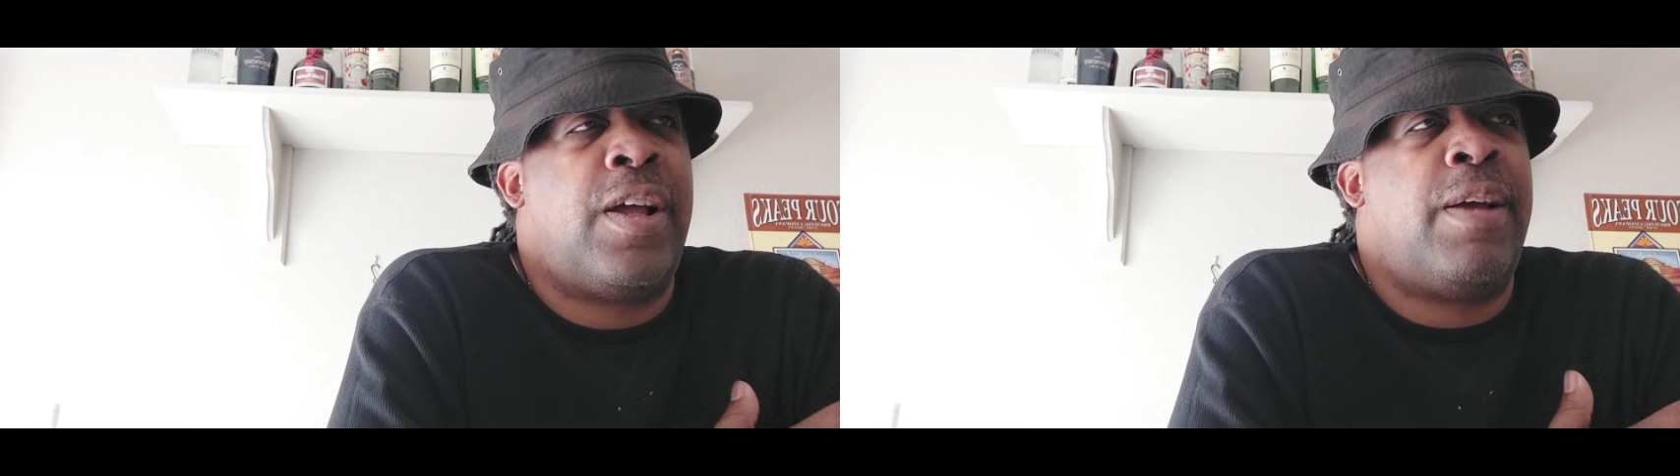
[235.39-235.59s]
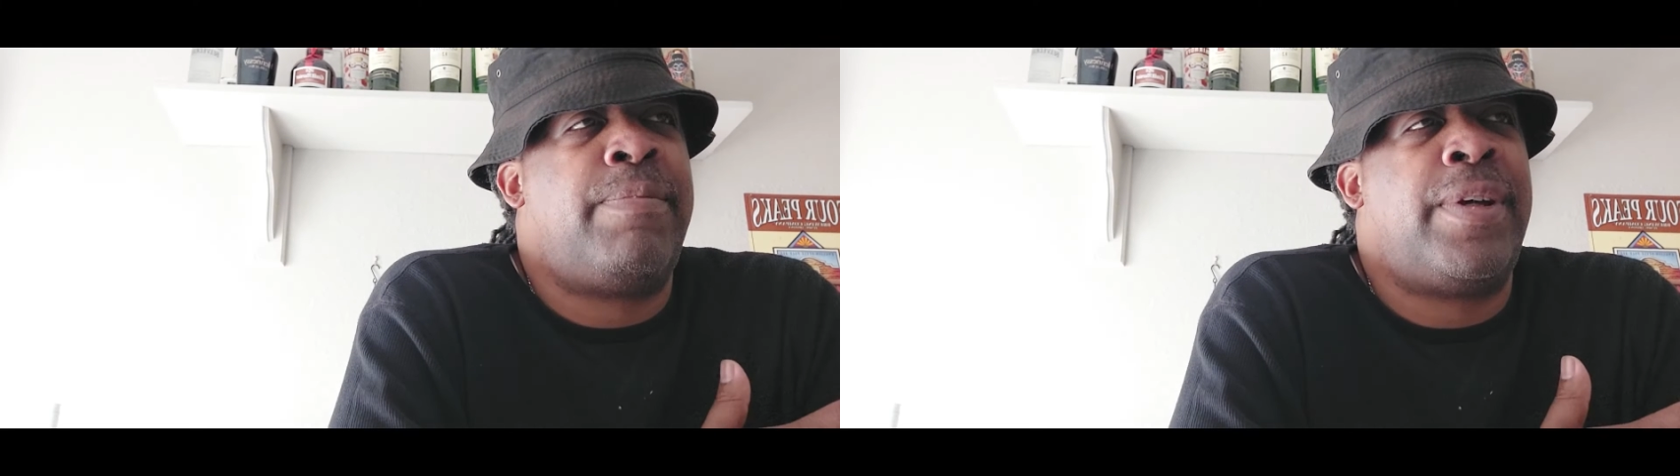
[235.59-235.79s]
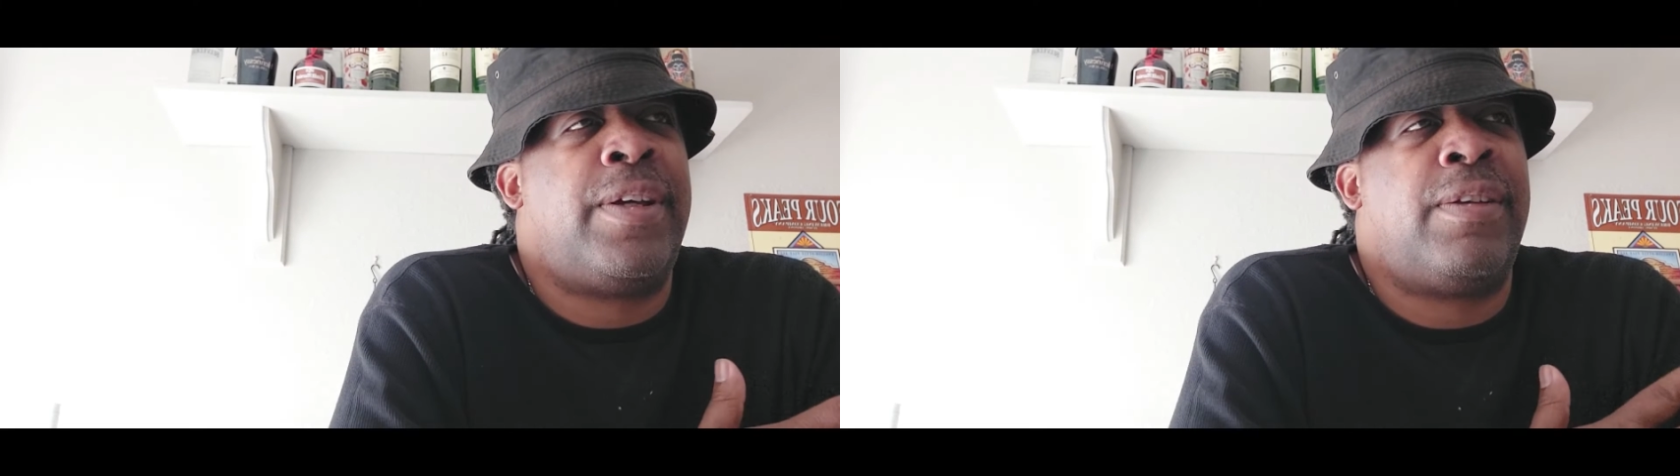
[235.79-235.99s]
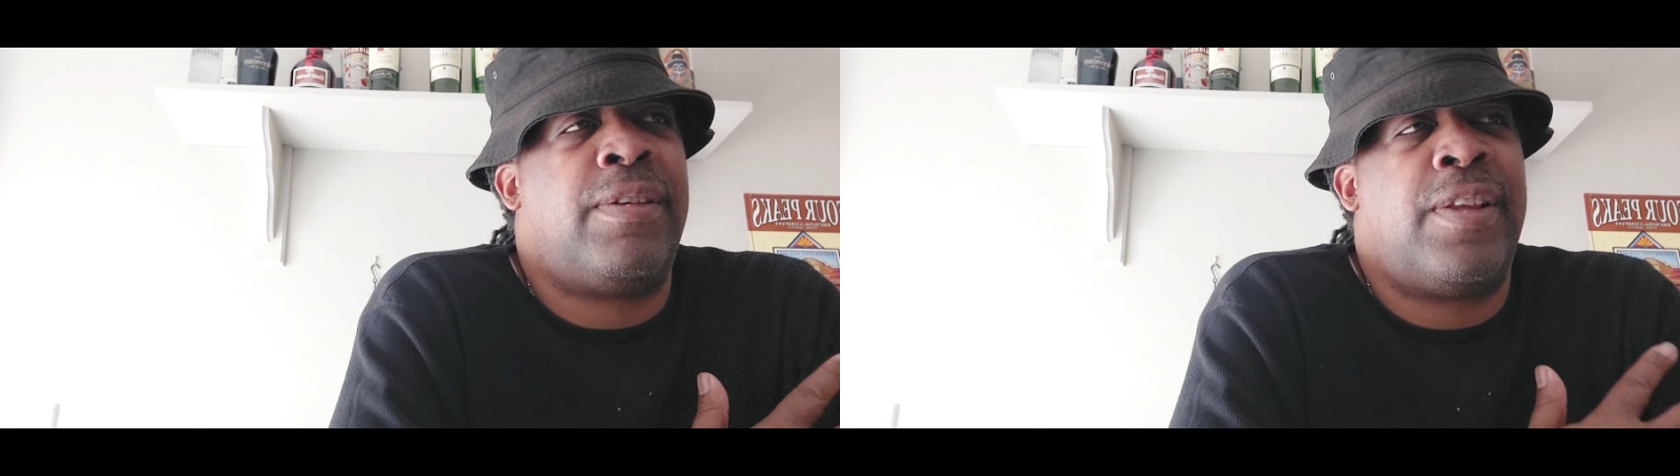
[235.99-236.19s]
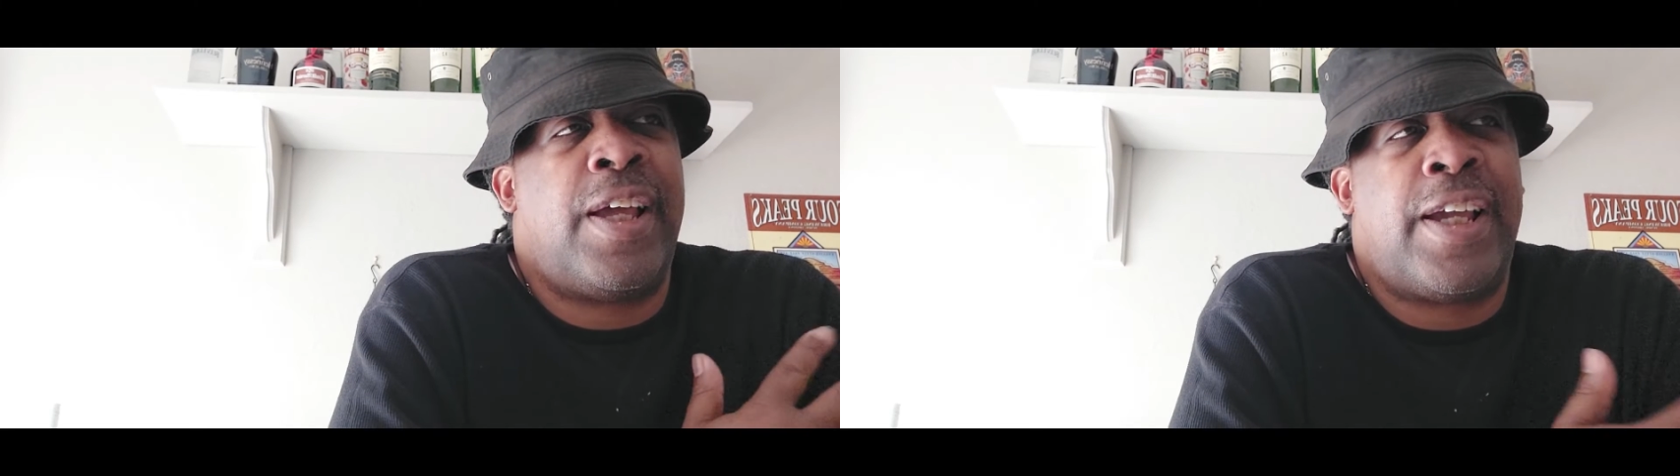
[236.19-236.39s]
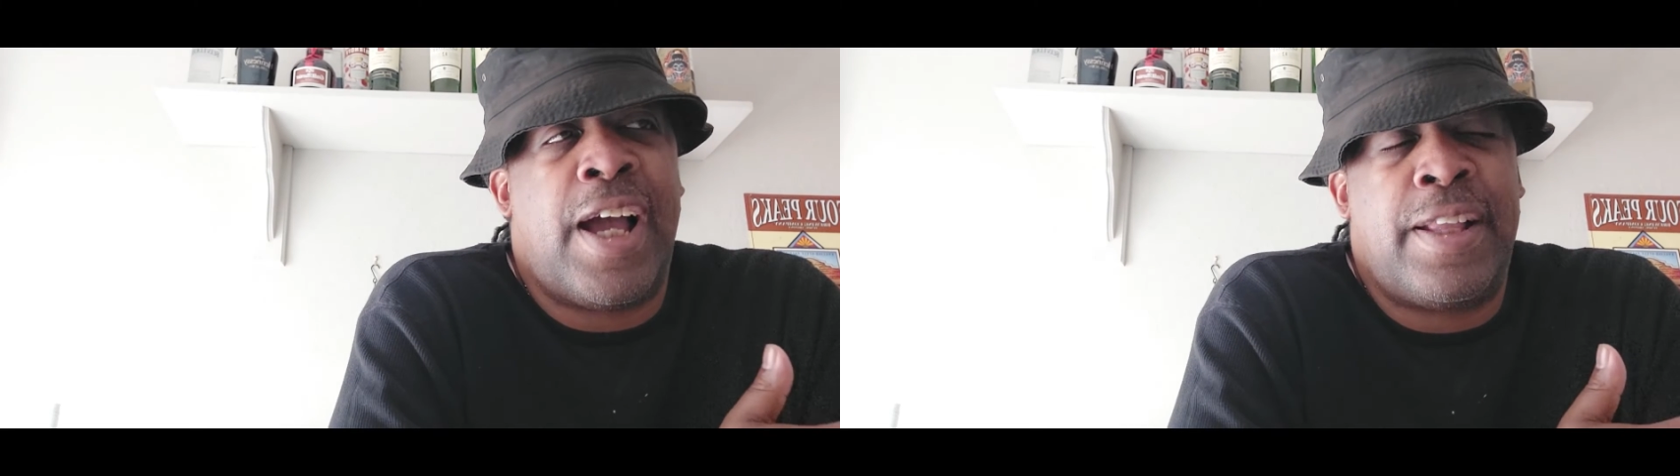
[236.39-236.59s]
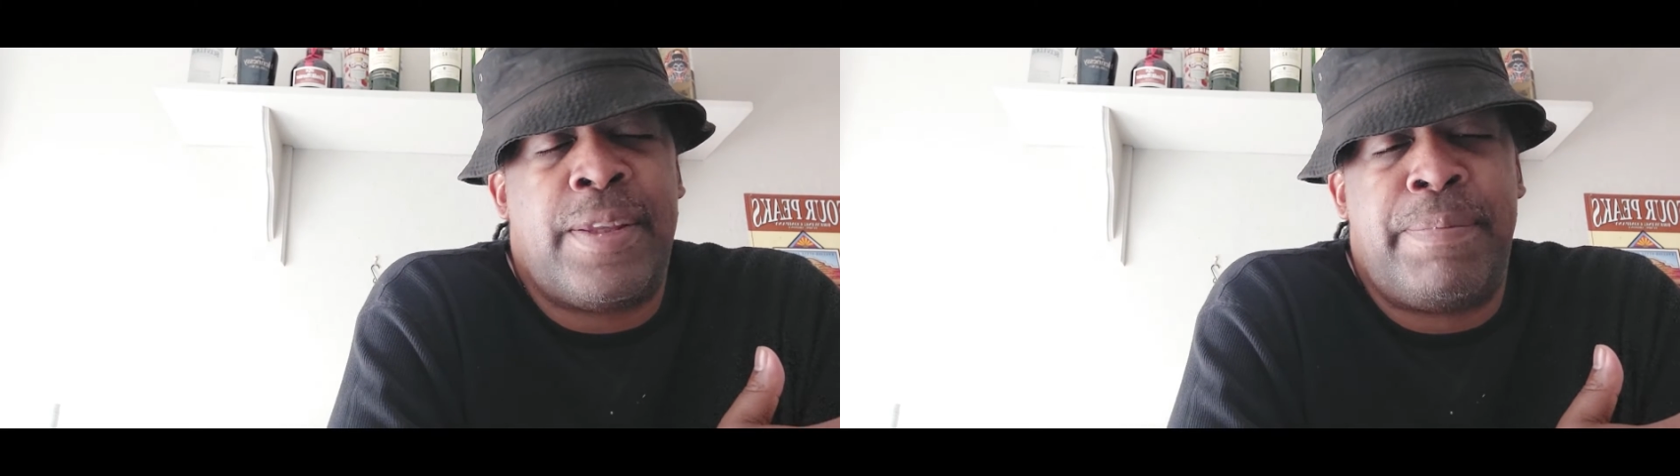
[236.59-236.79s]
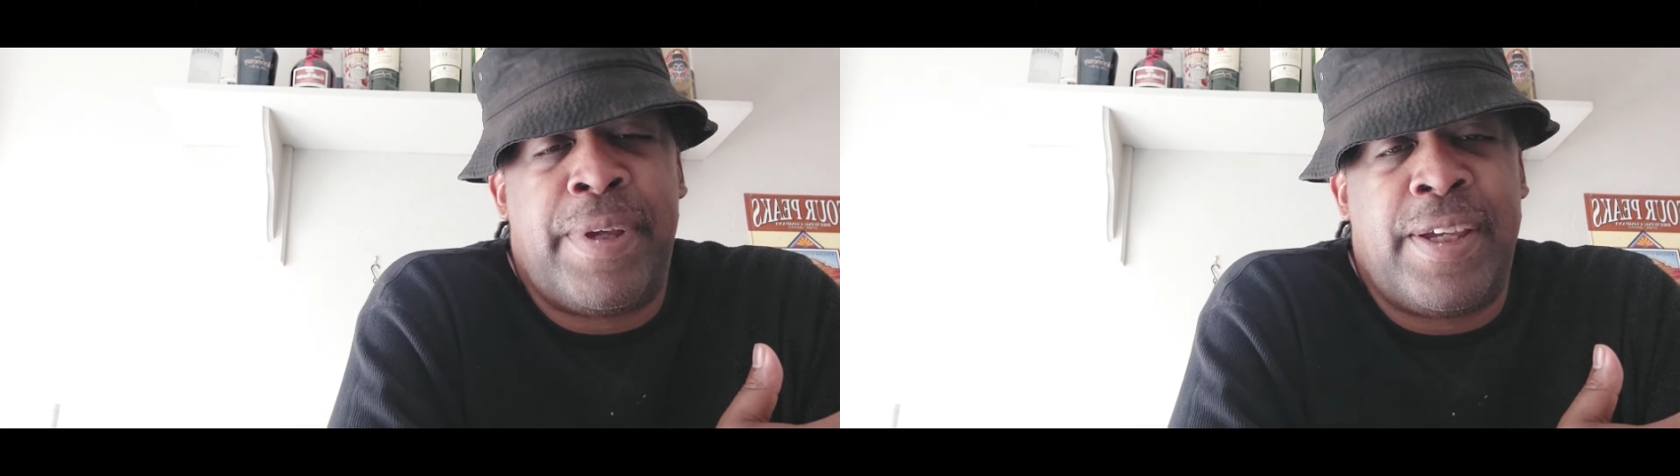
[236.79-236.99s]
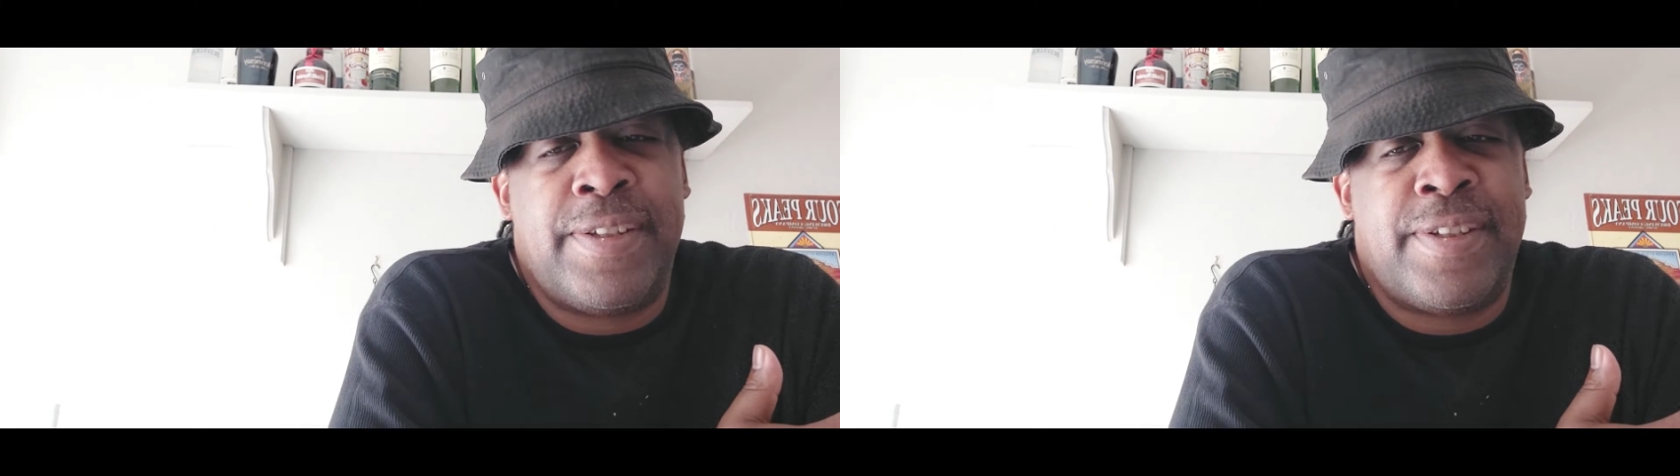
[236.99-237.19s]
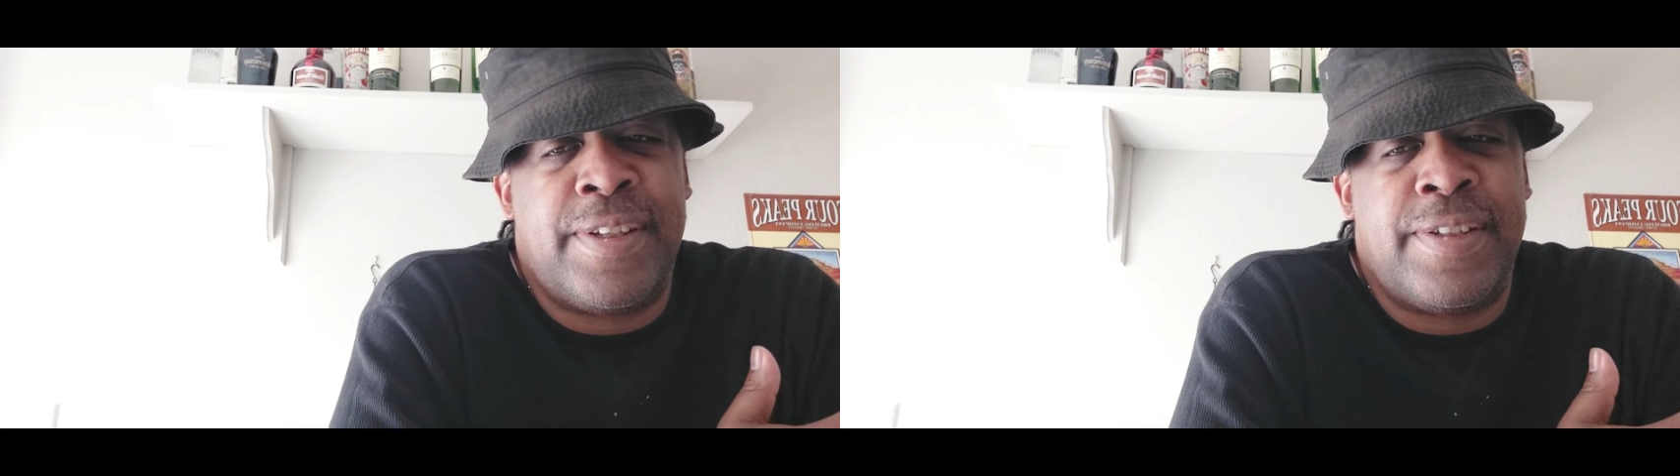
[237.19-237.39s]
I mean, they got the
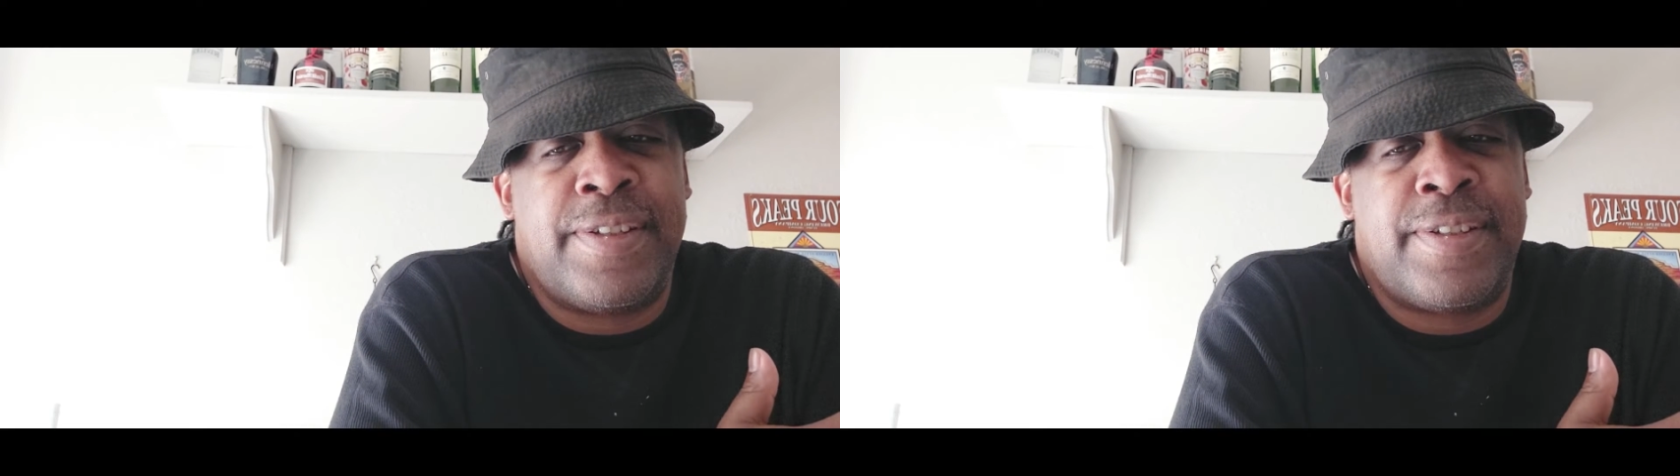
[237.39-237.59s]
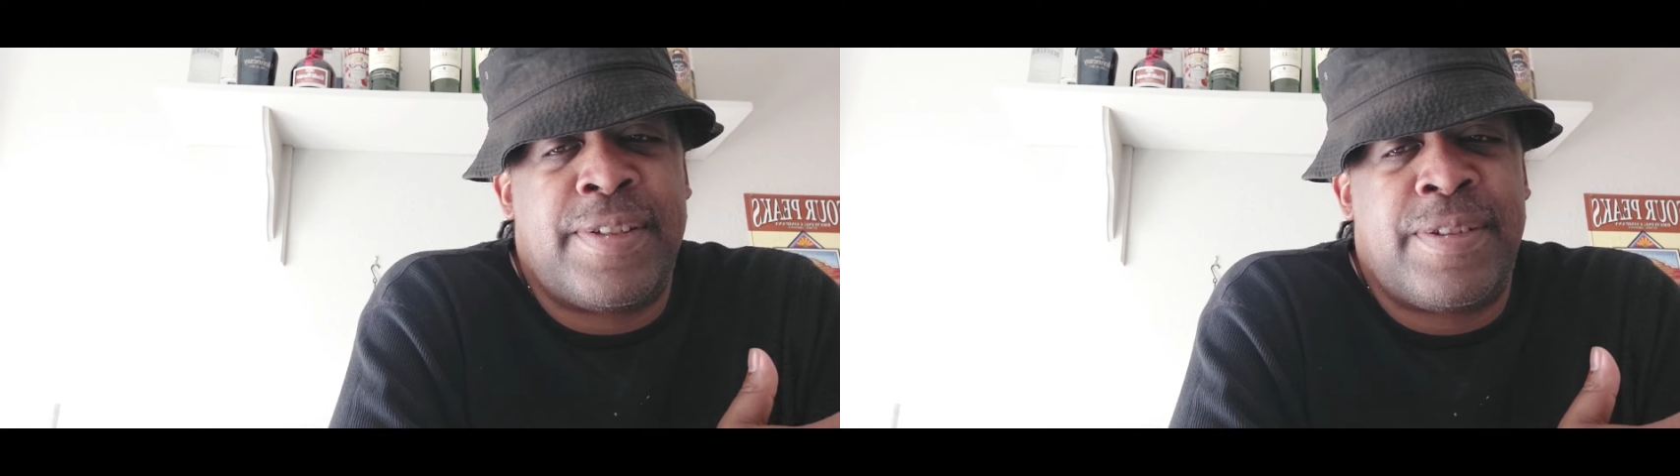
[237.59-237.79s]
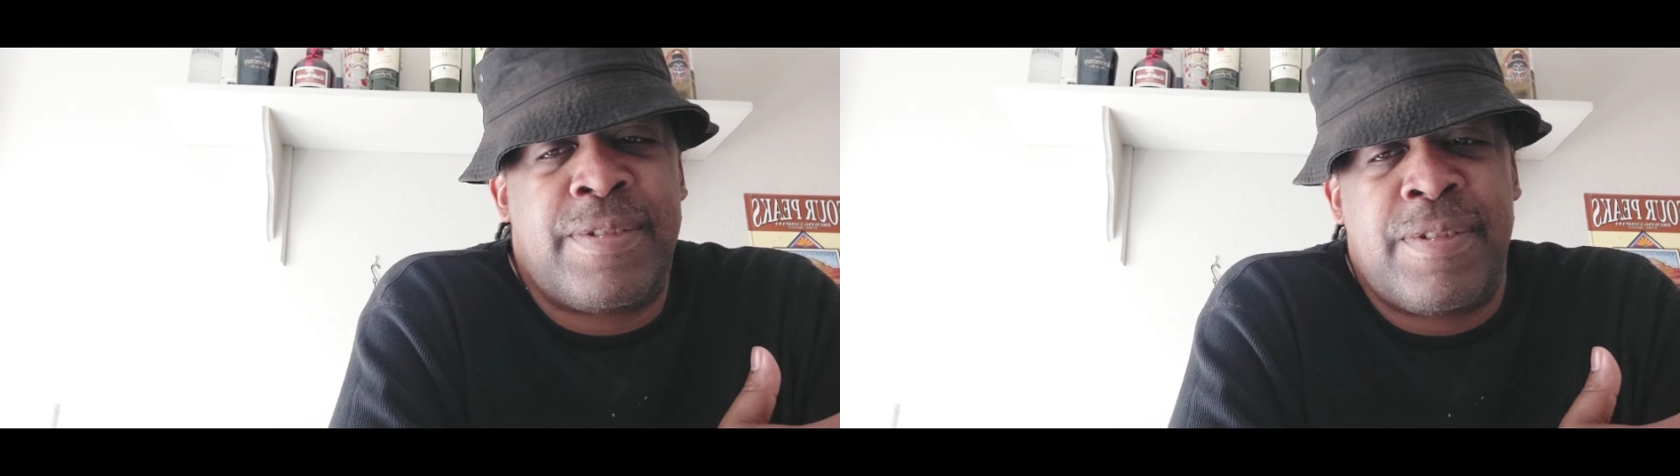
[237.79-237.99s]
pieces.